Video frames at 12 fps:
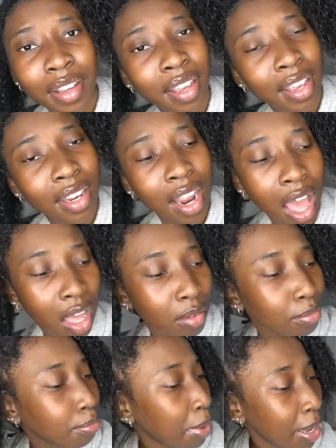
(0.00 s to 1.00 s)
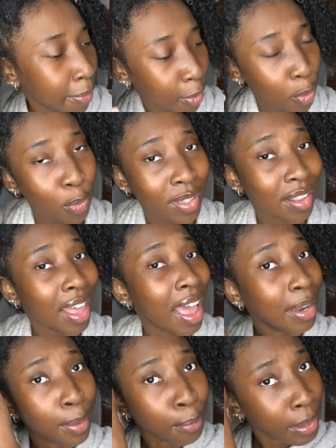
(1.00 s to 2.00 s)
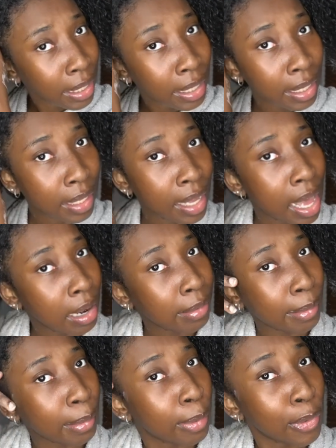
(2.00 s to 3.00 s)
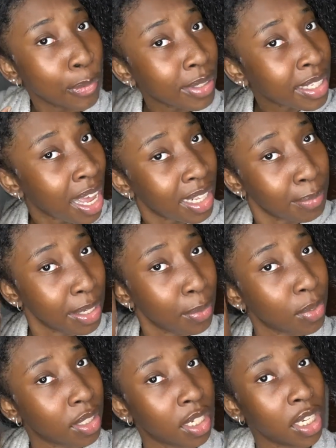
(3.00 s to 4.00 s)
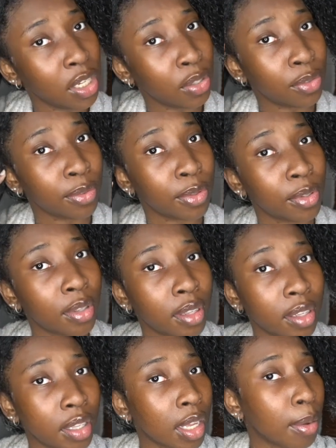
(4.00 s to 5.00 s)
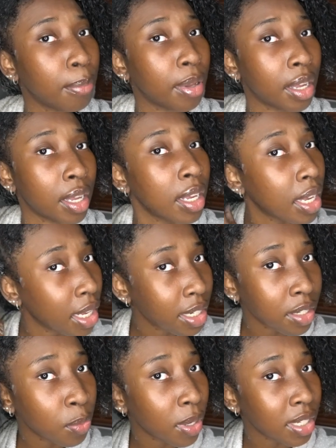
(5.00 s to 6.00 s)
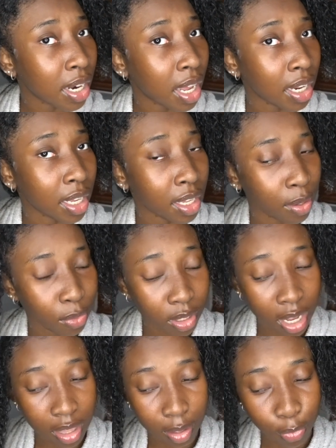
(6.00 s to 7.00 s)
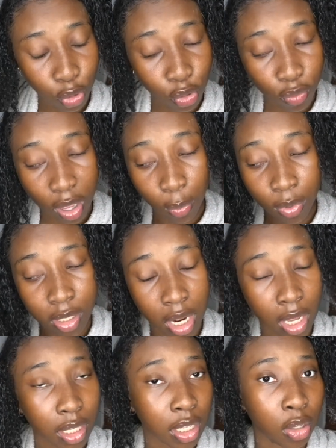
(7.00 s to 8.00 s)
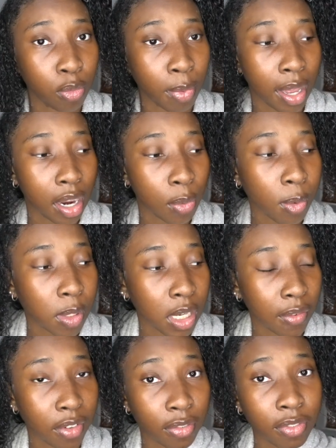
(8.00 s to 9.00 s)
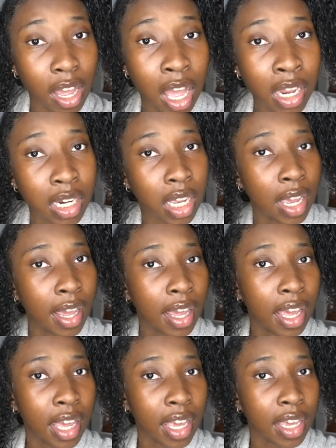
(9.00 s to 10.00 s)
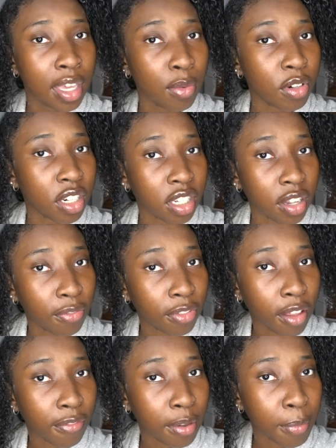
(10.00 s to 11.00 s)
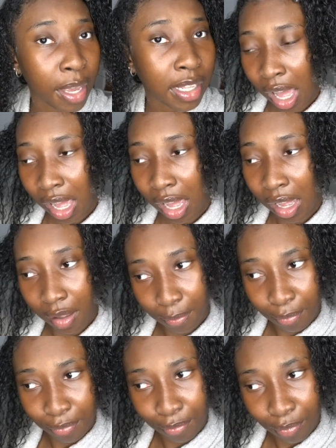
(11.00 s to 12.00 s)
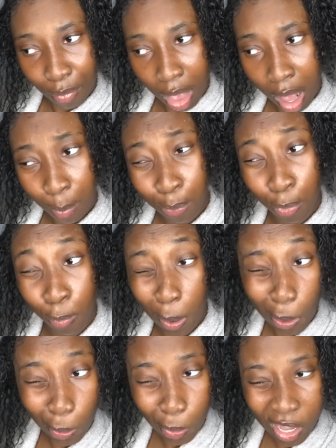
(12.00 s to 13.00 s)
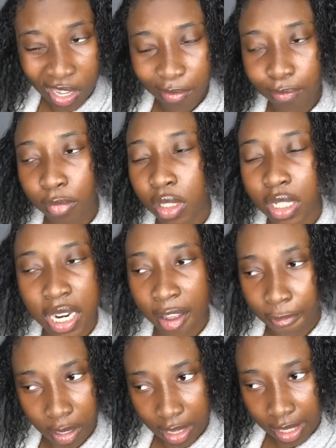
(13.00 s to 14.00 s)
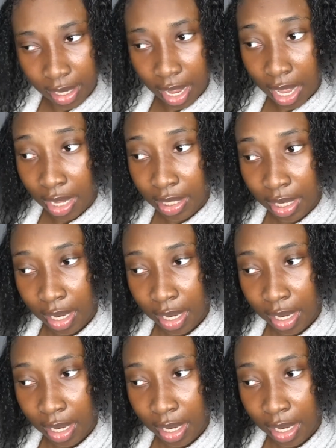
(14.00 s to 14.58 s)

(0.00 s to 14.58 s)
and baby, who was lying to me? I don't know who was telling me it was cute, but it just was not it. It was not the move. I was not cute. My hair wasn't even defined. It was just a fluffy mess. A pro? Definitely not.